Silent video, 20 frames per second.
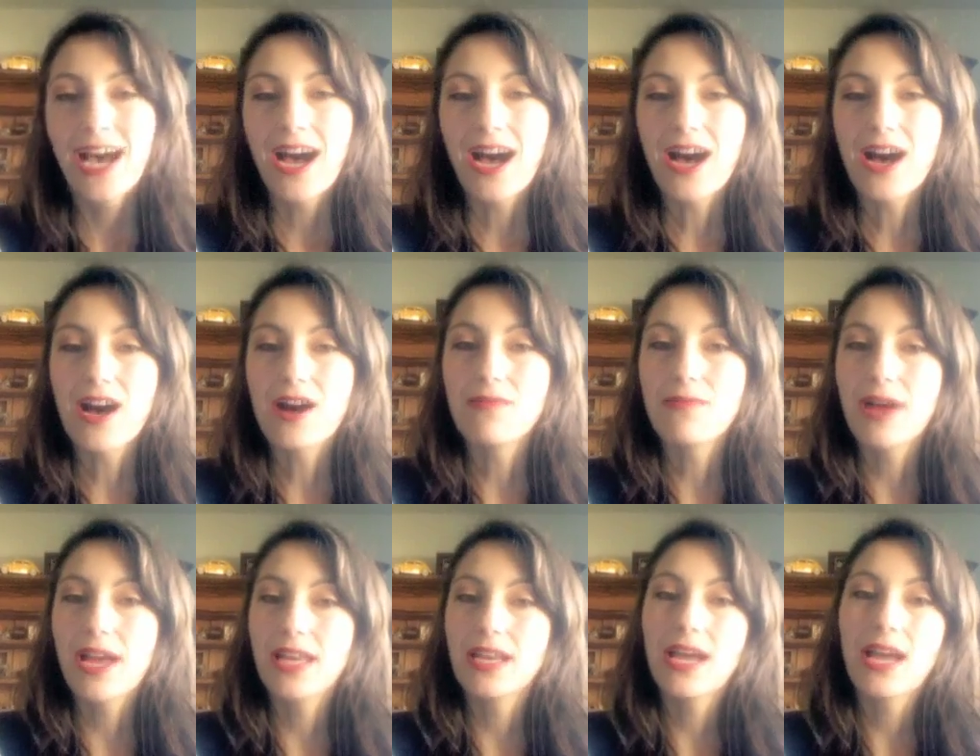
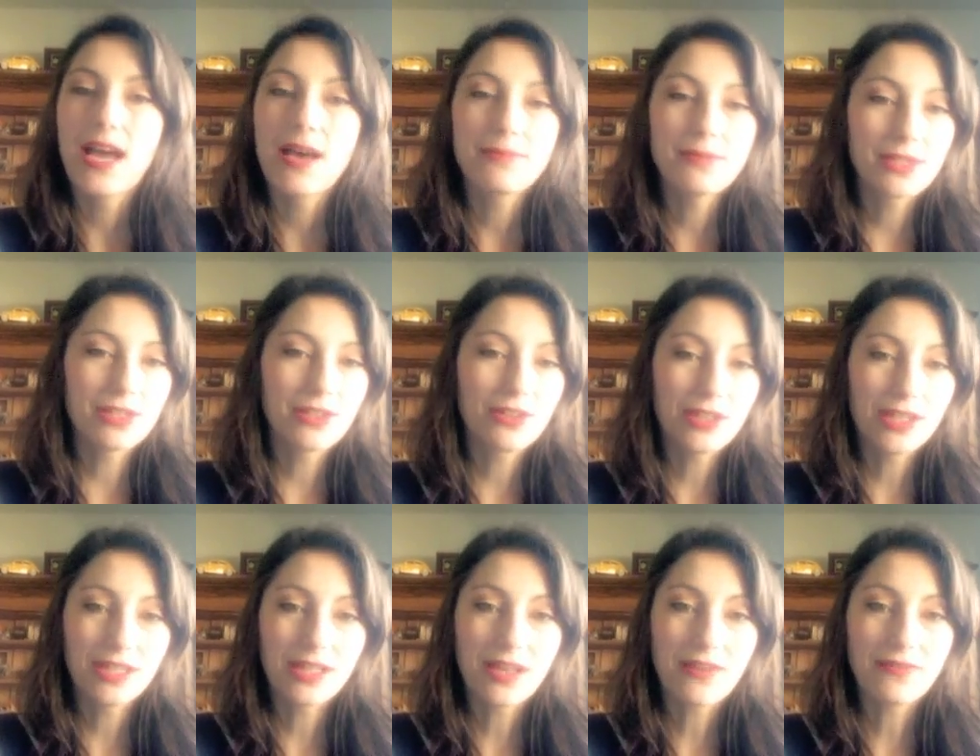Um, and I
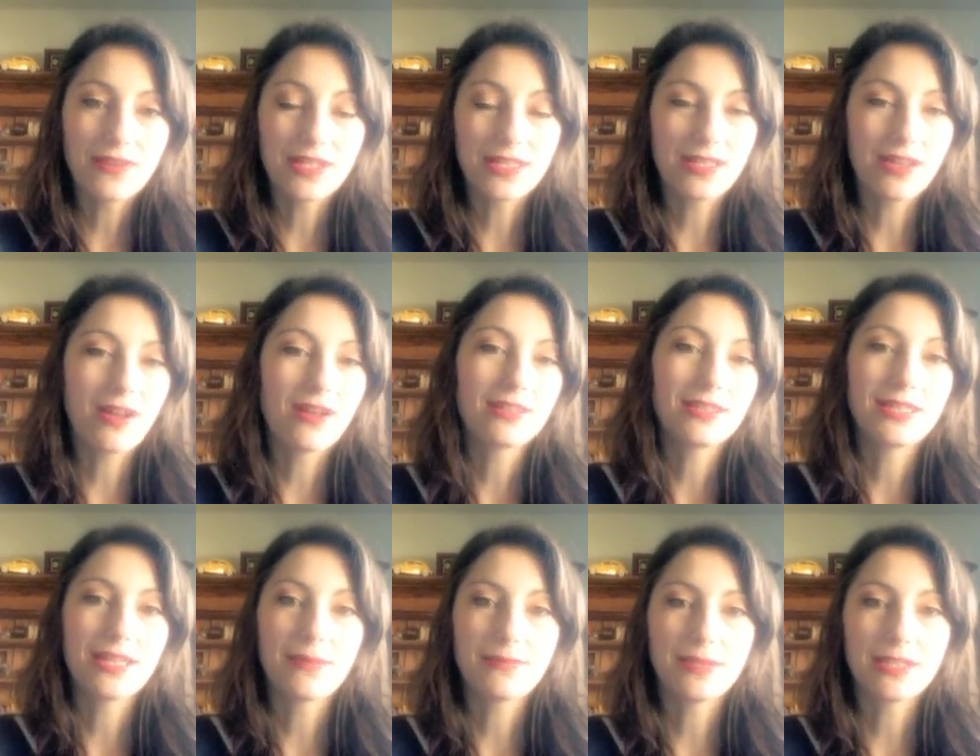absolutely love this
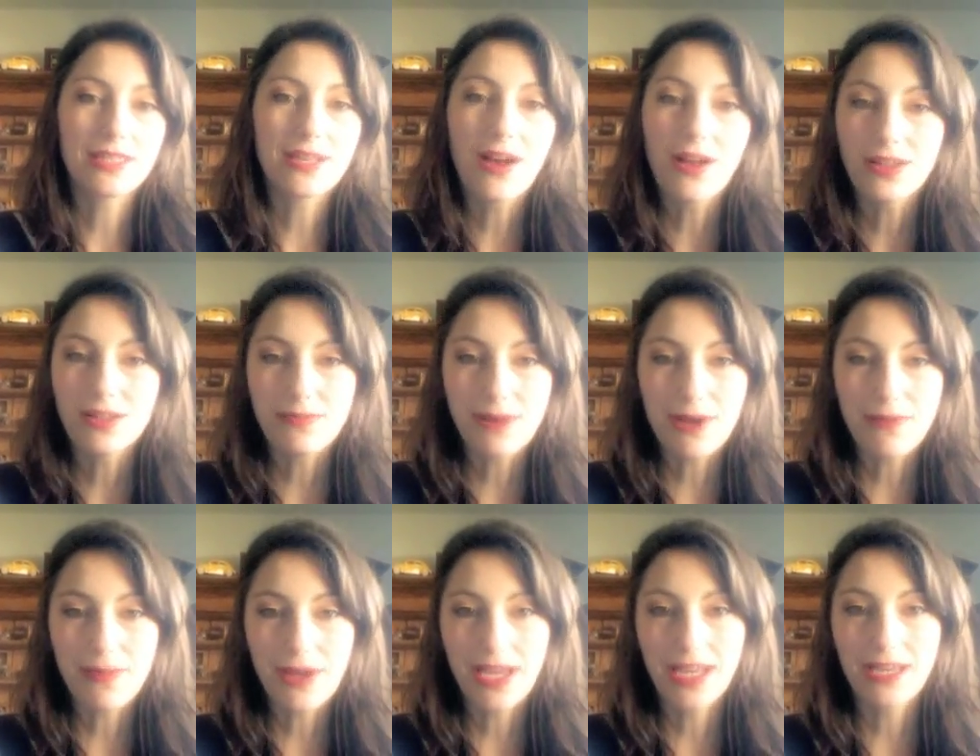concept. It's all
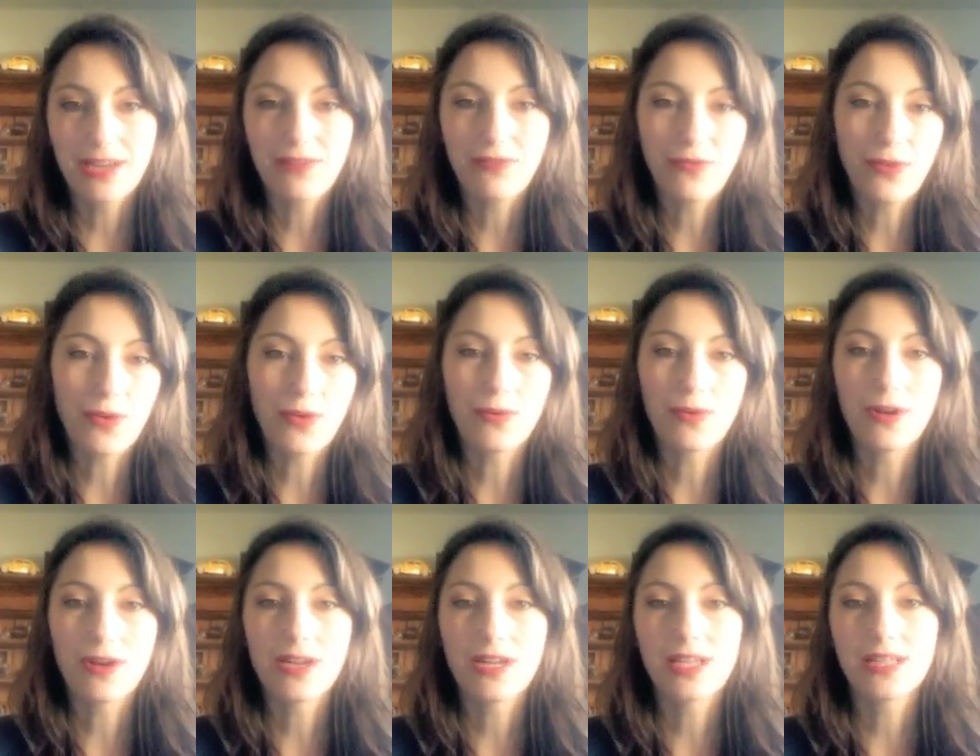about paying it
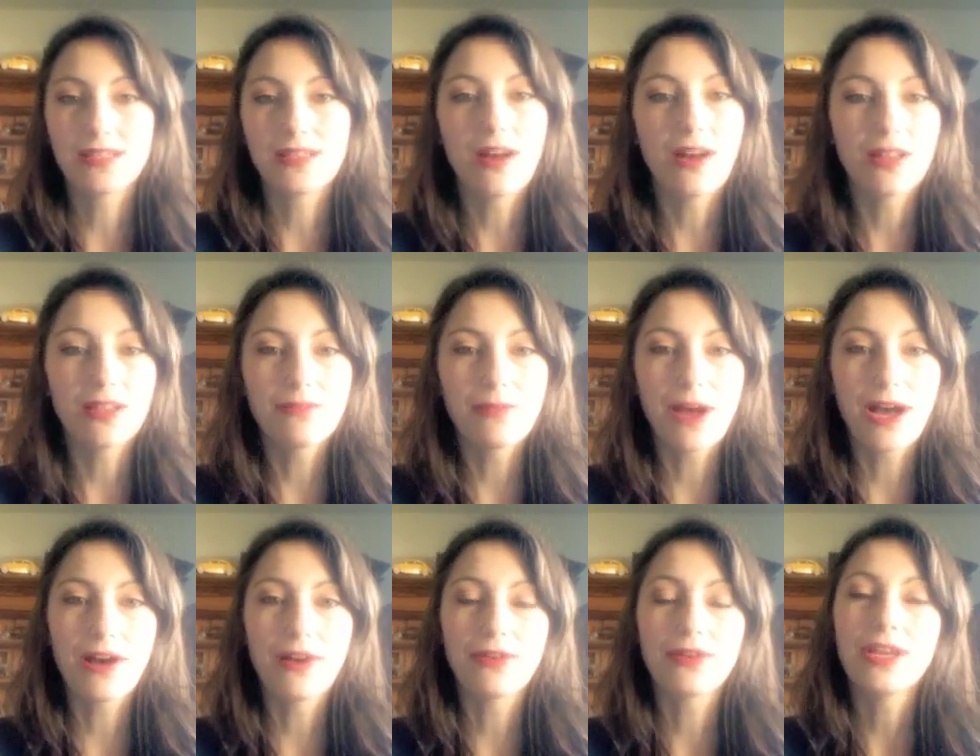forward. It's all
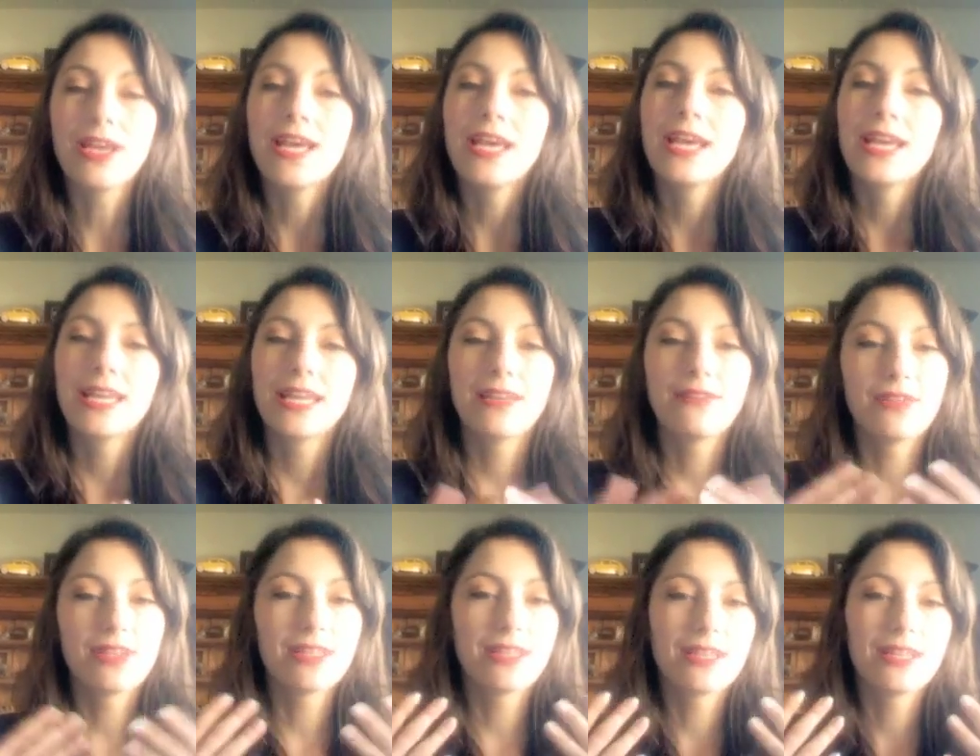about
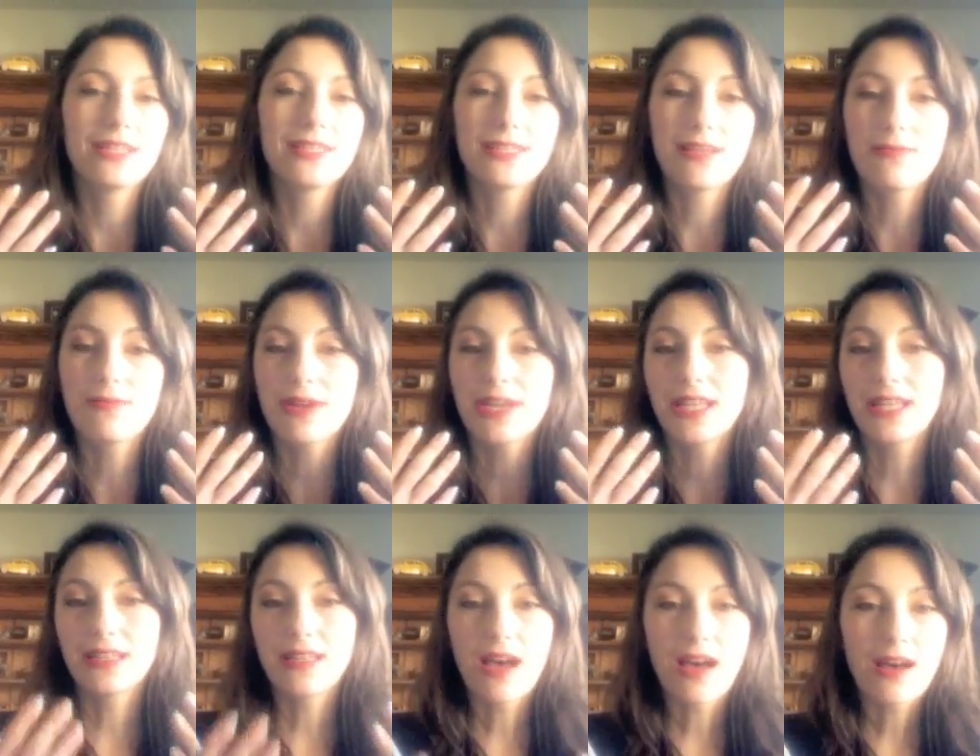giving
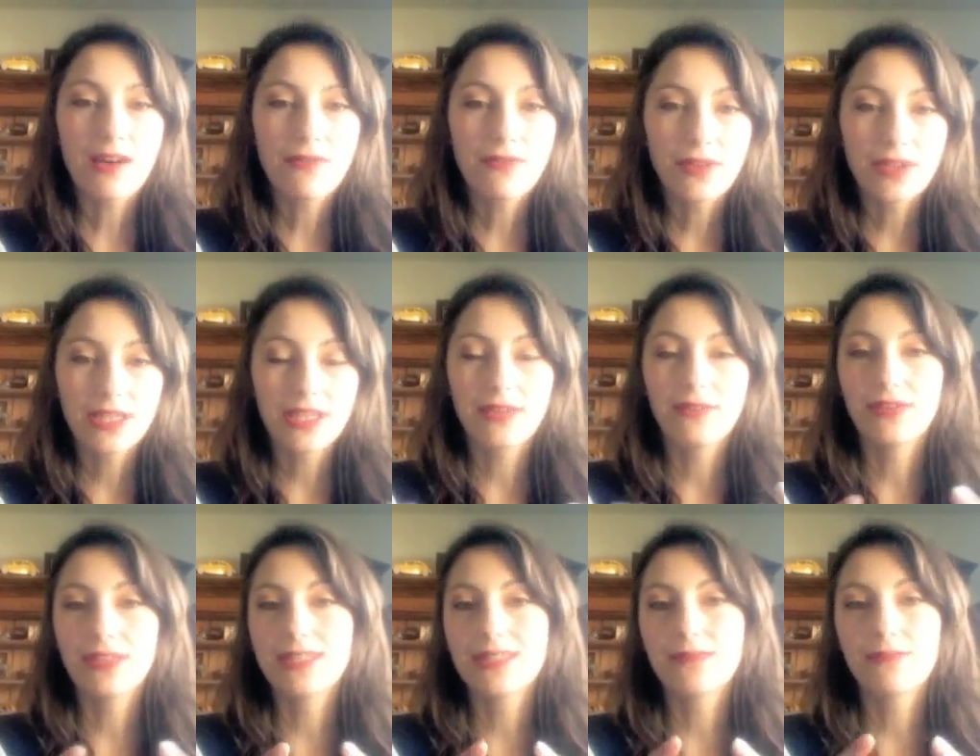somebody love,
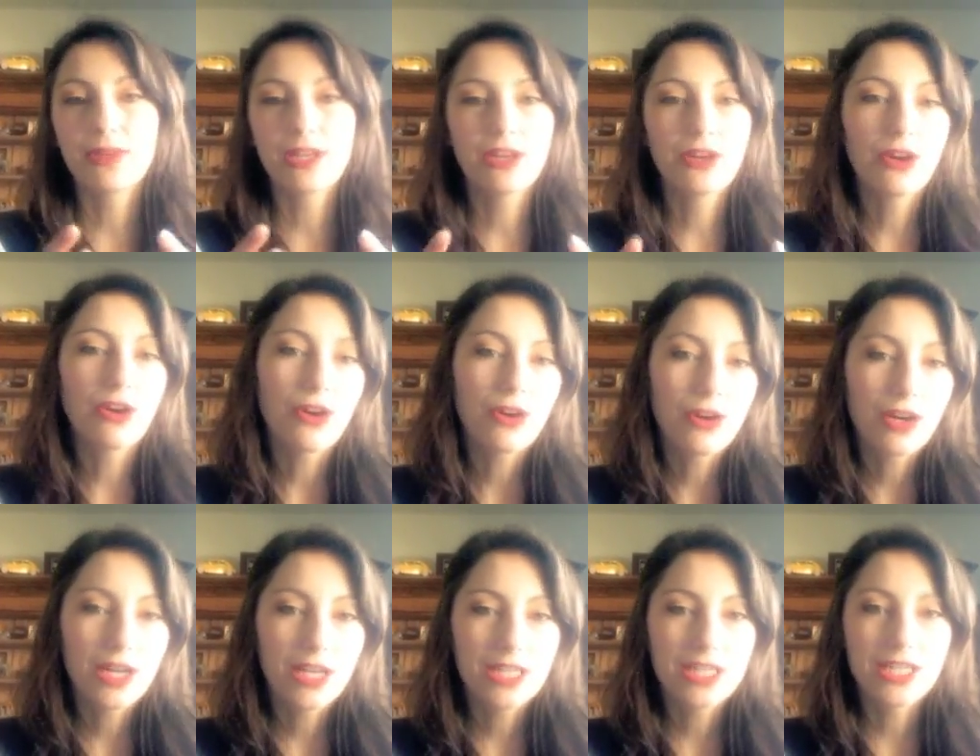giving somebody
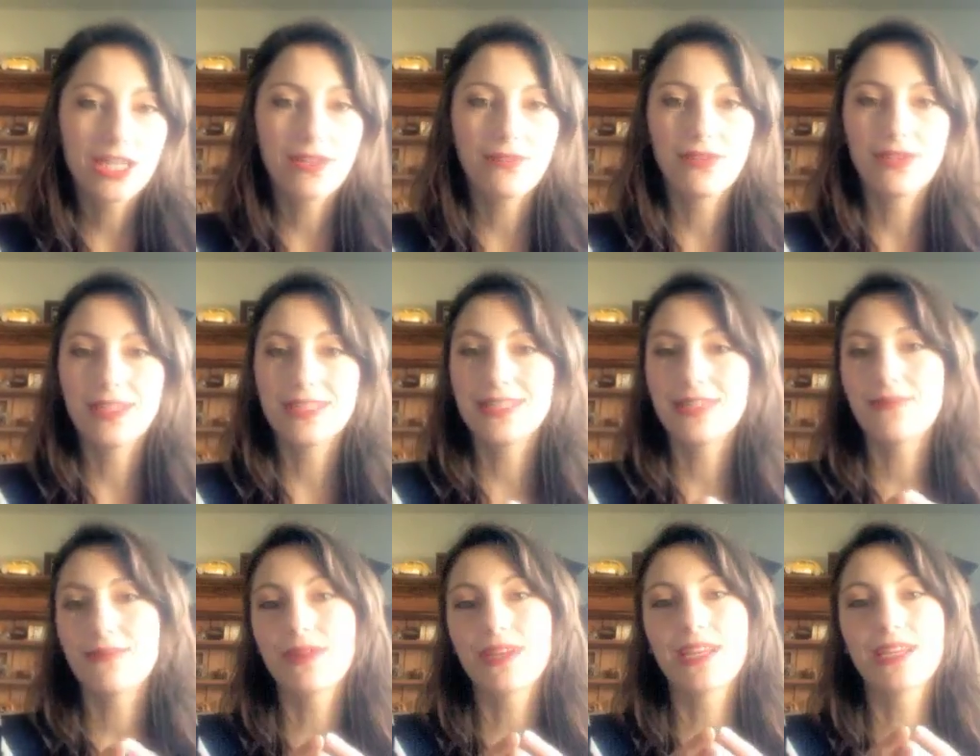courage, giving
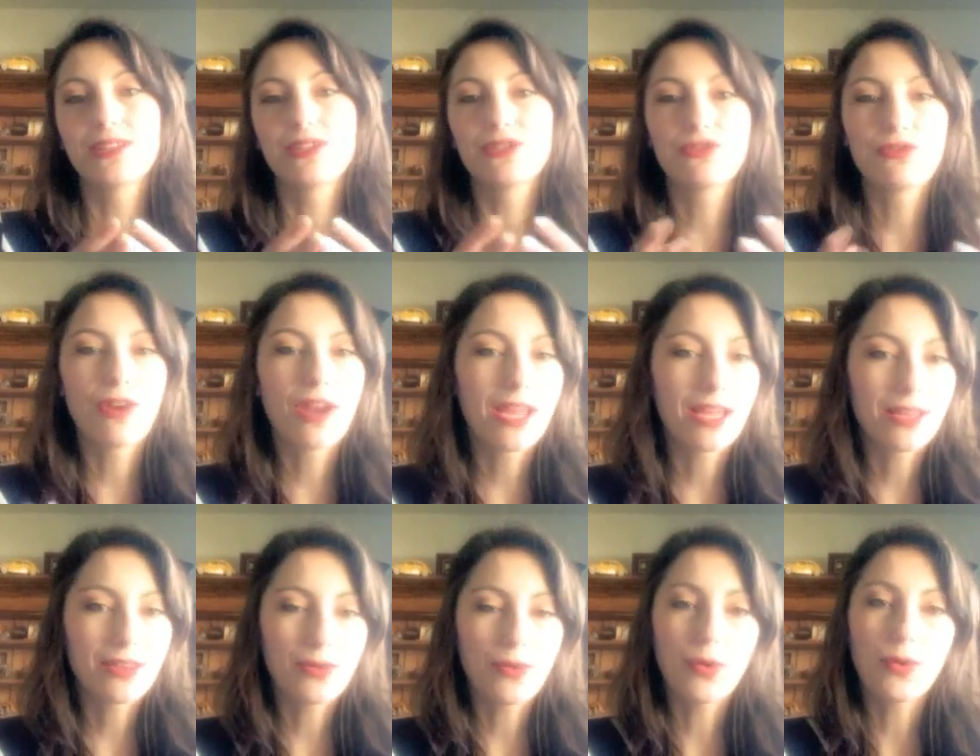somebody
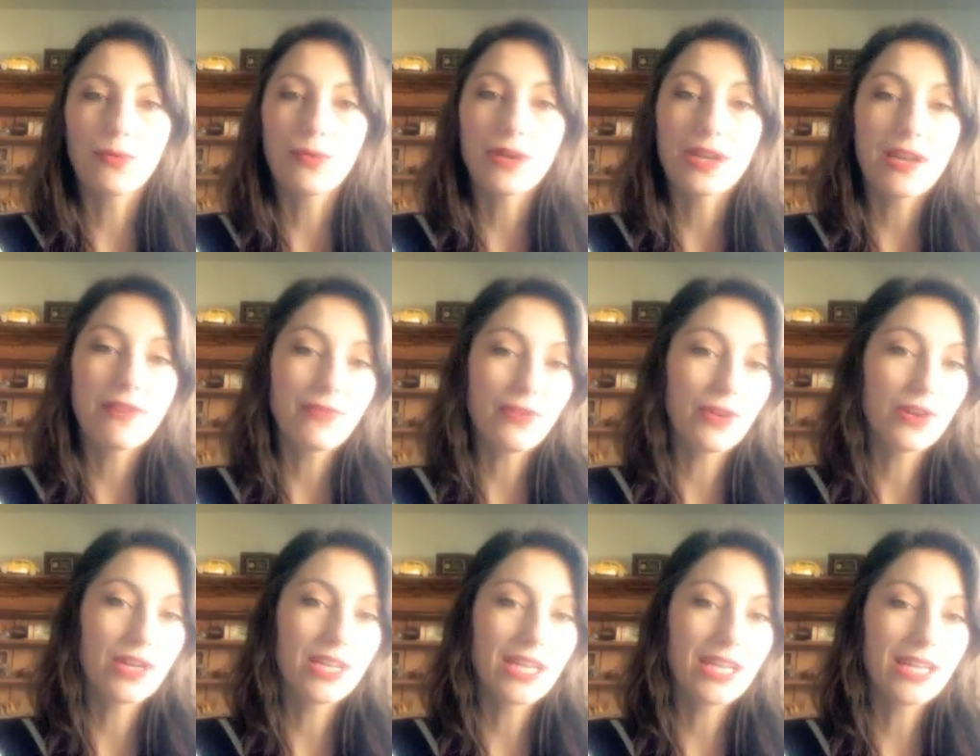strength, or whatever
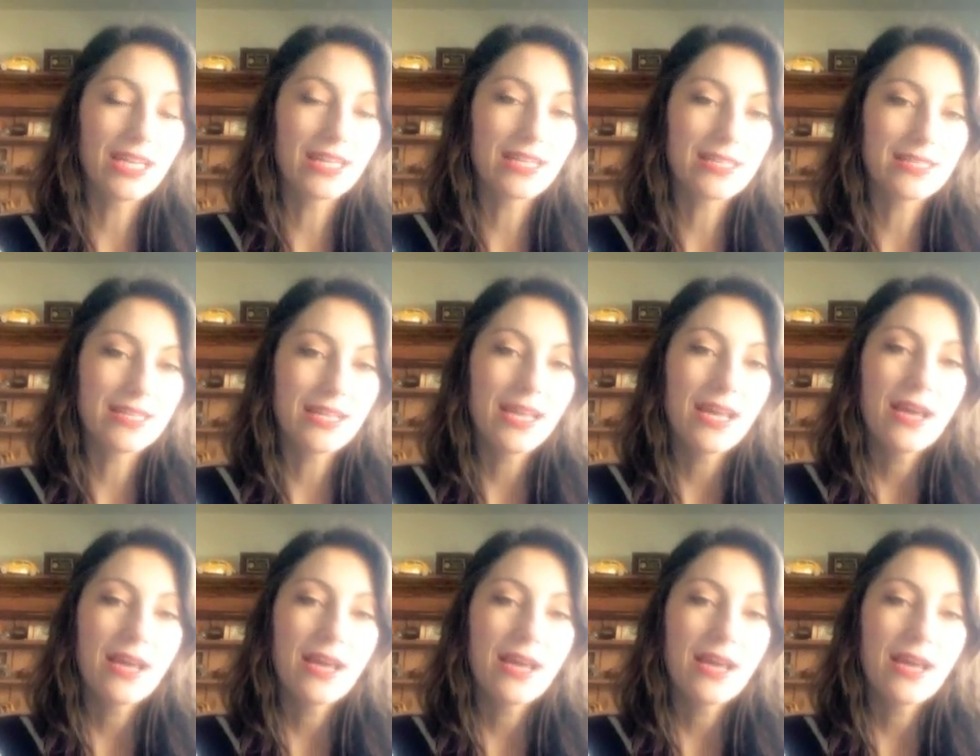it is,